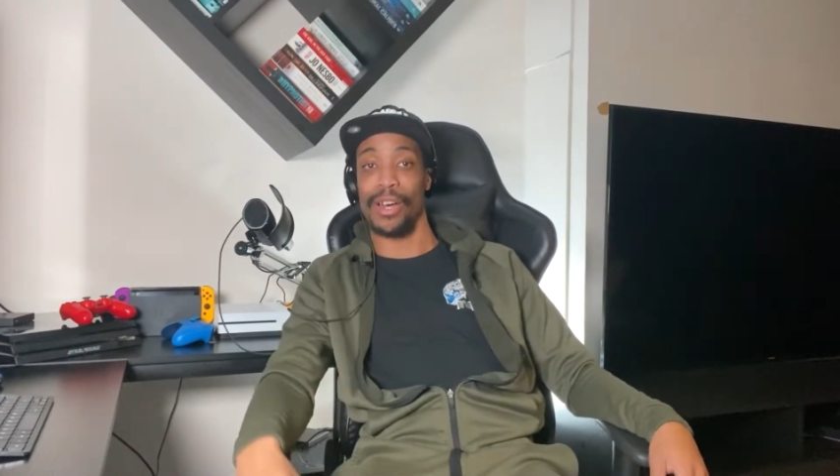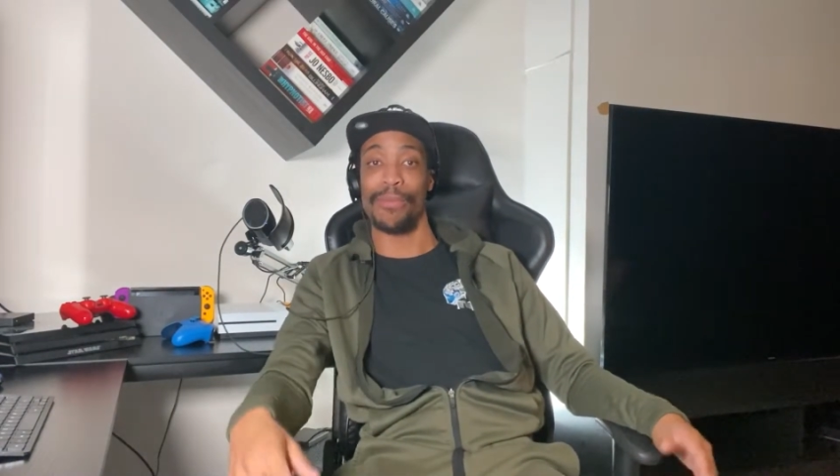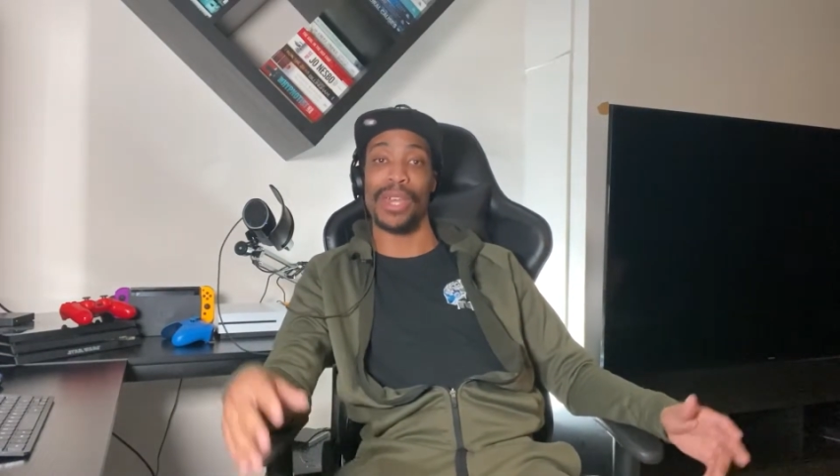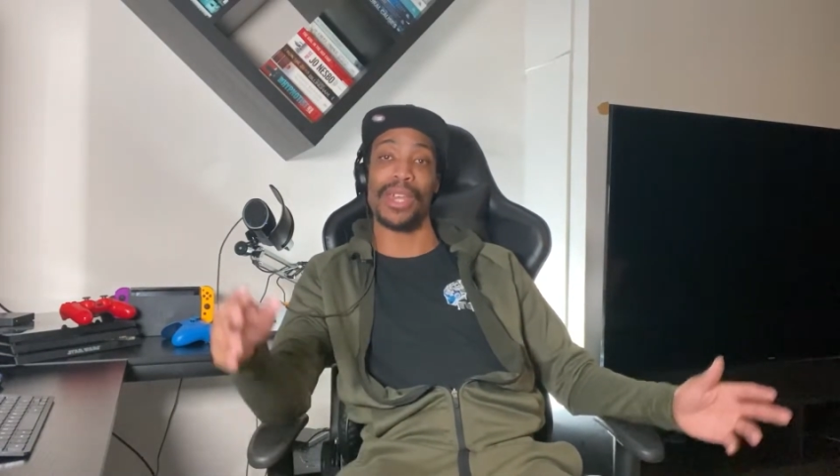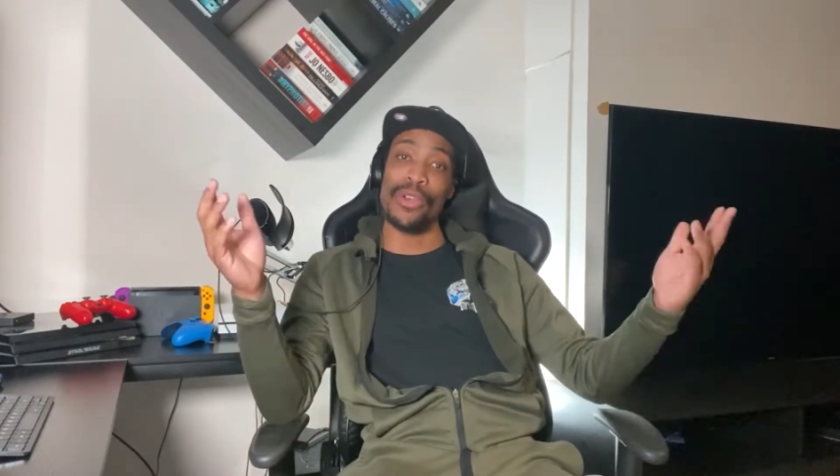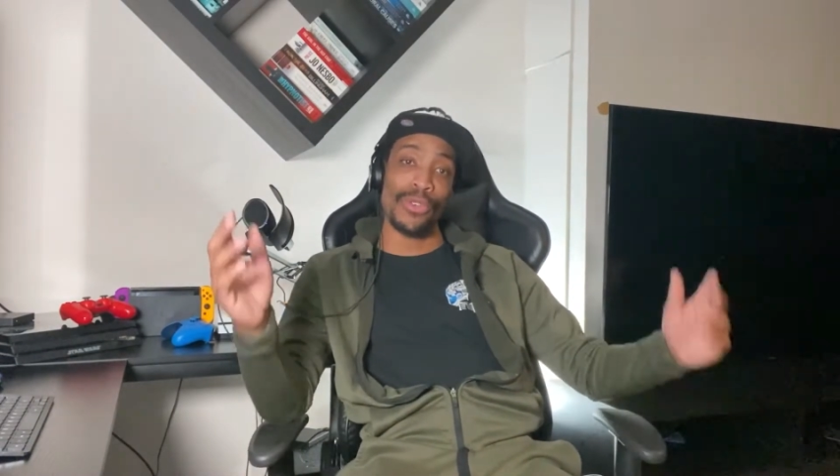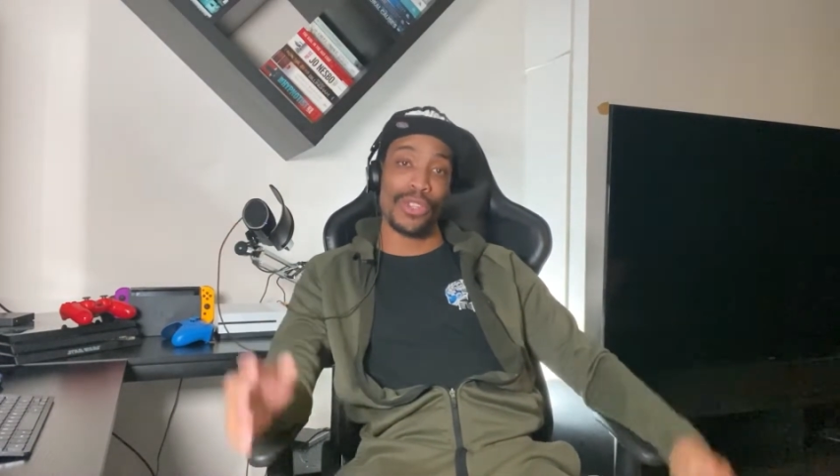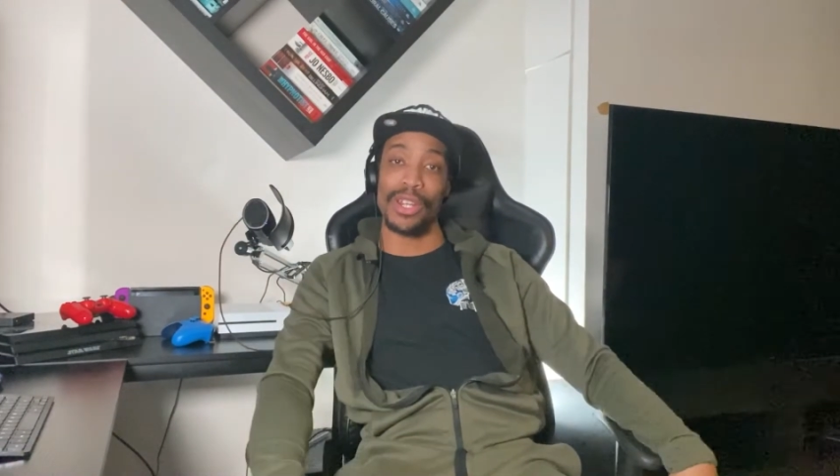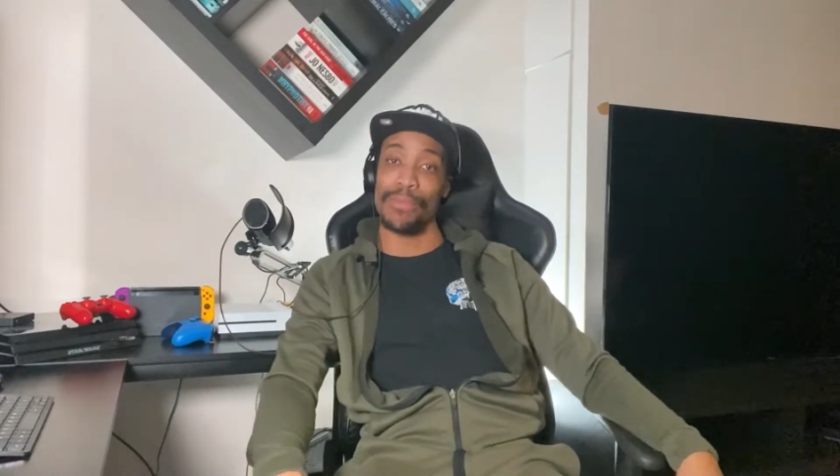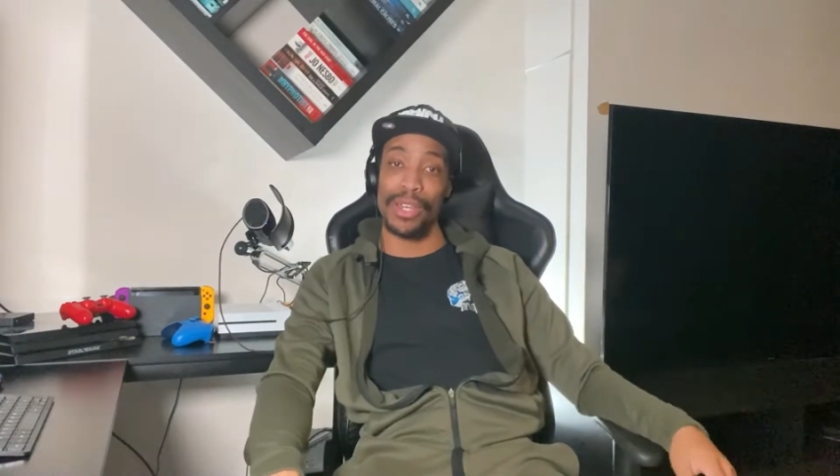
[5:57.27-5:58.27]
Tell me who's
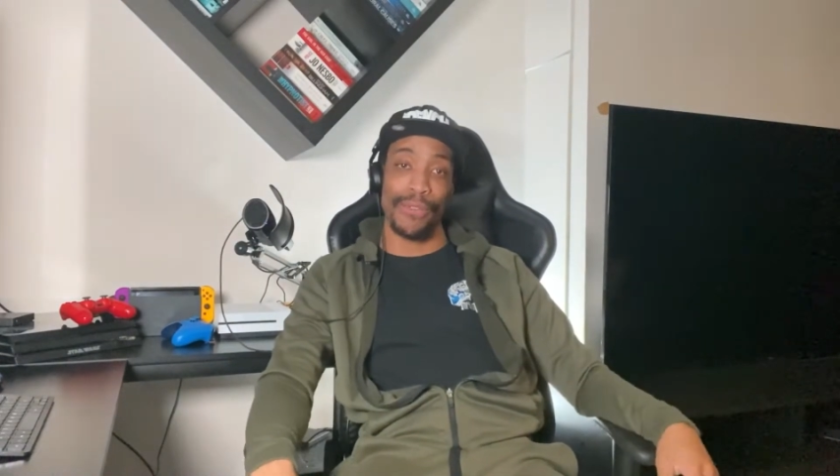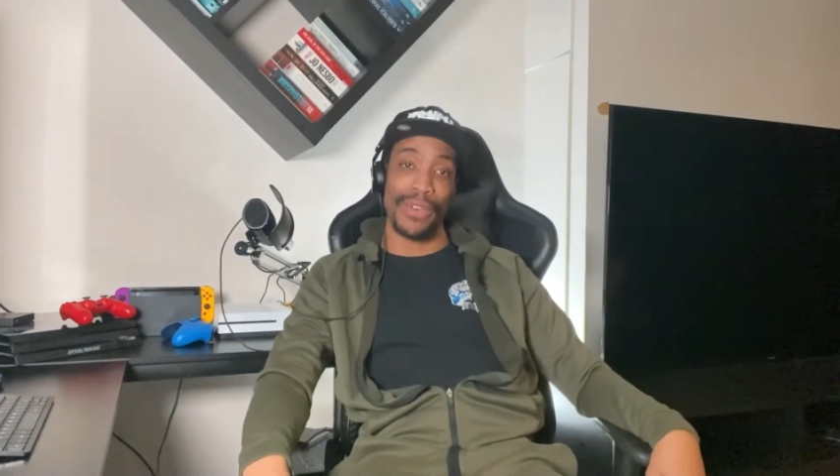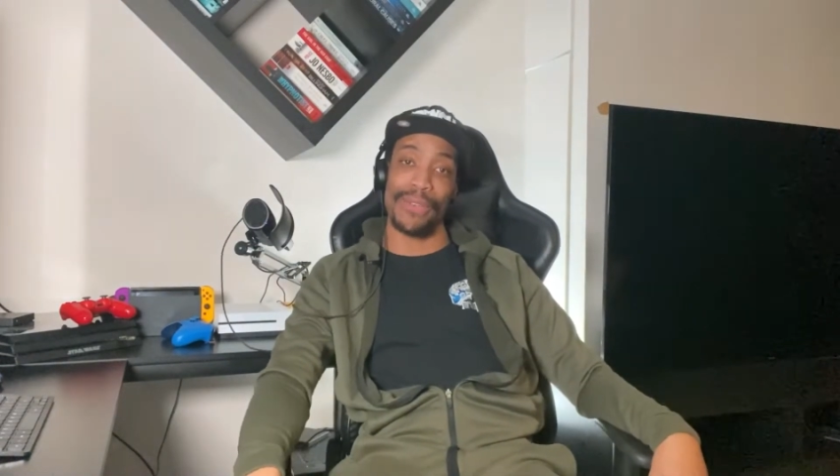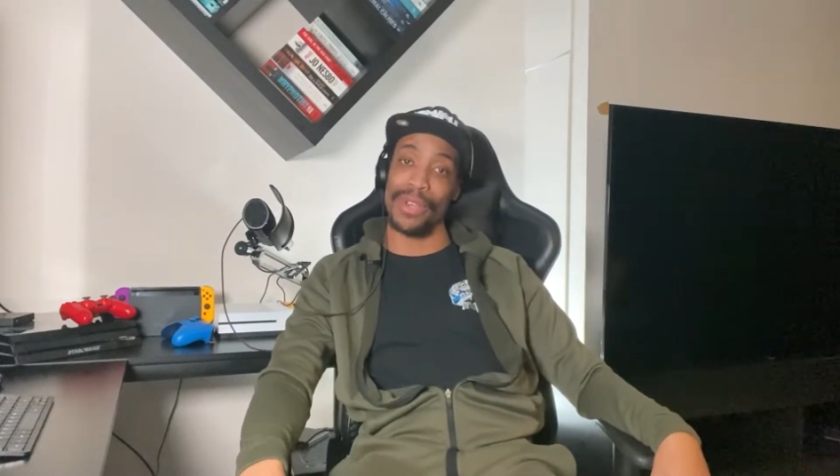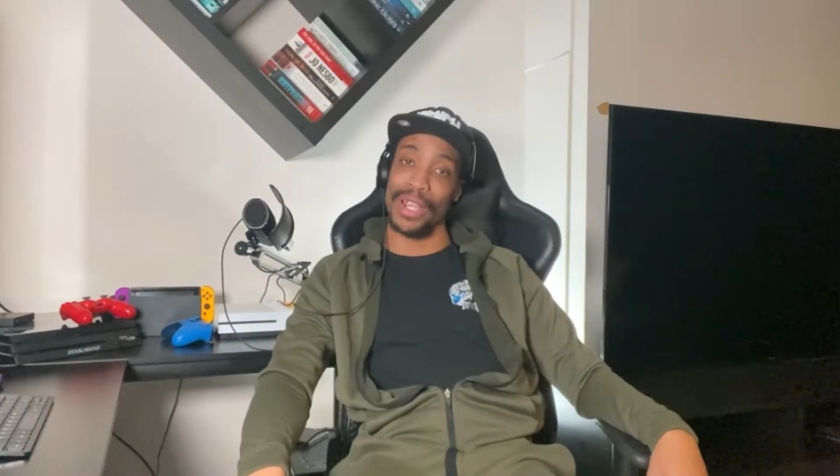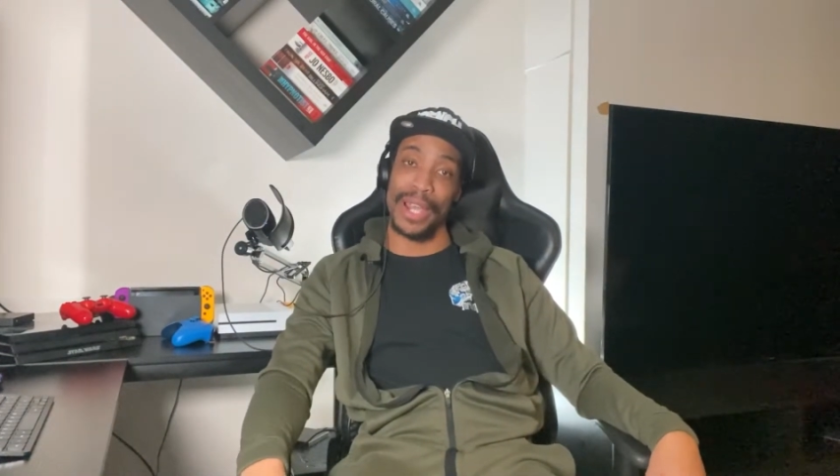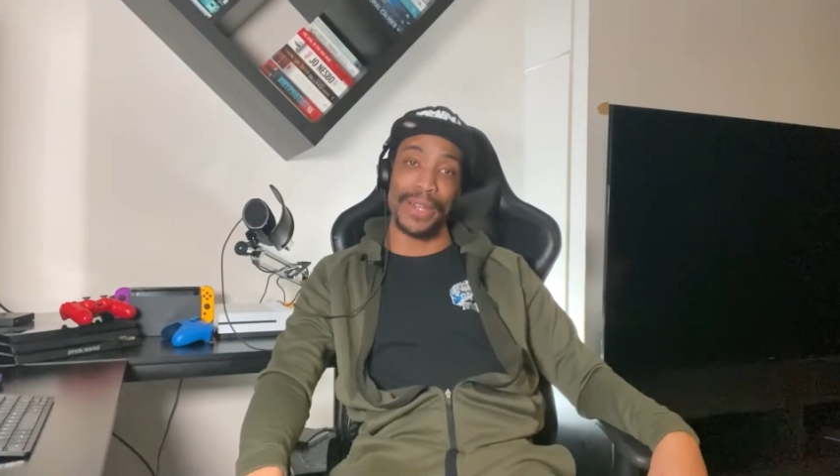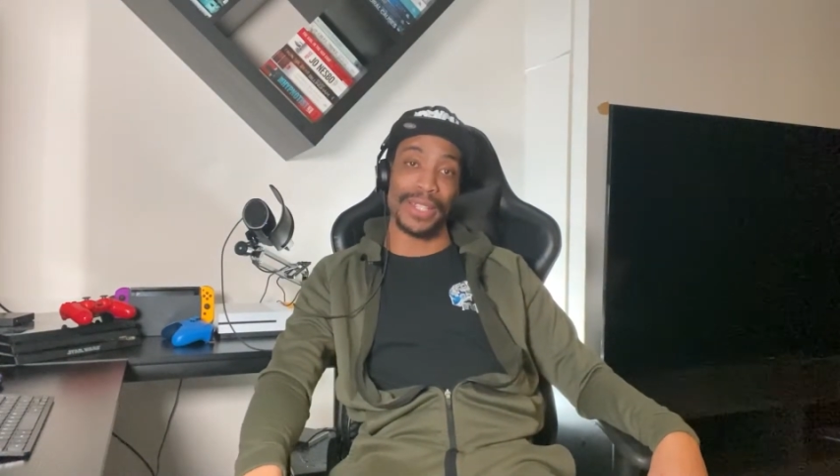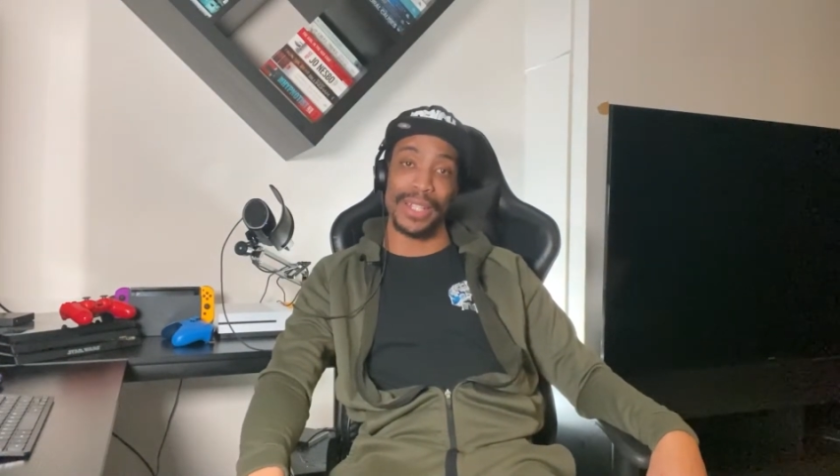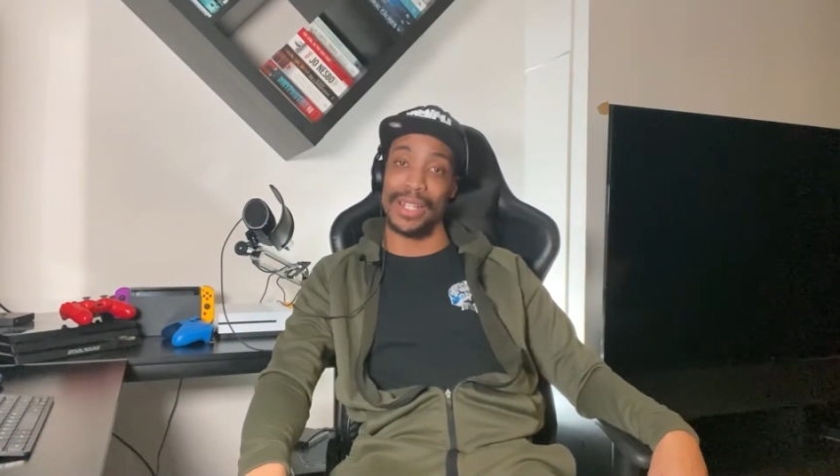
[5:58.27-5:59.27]
gonna be your favorite
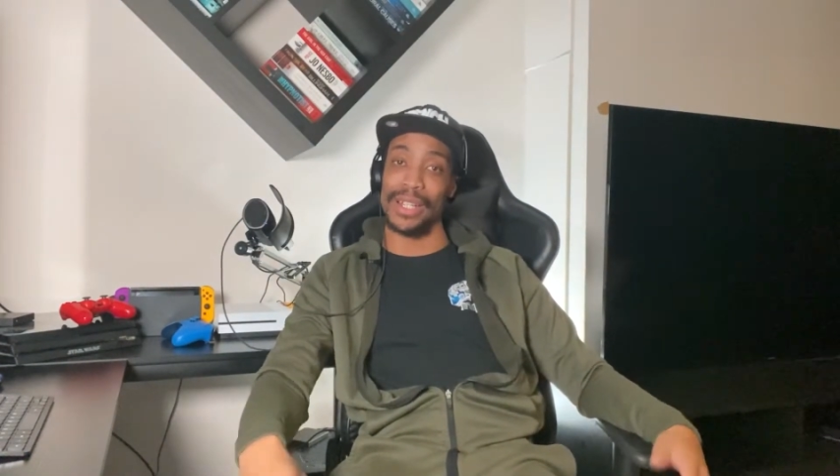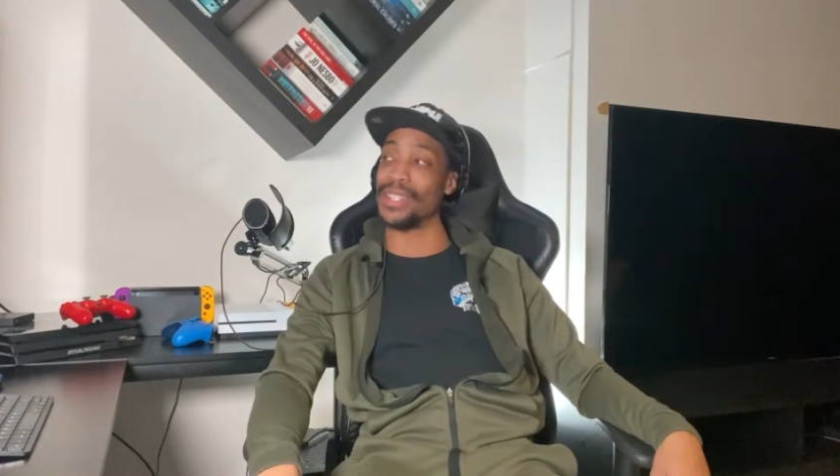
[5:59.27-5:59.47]
character.